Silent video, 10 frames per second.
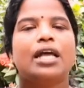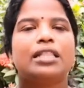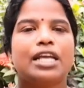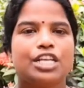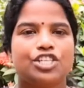
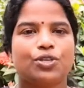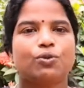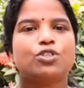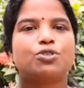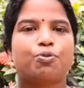The
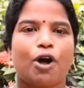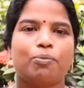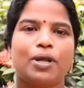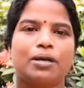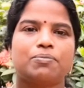issues,
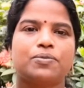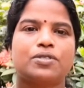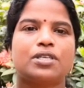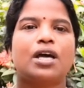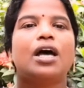problems,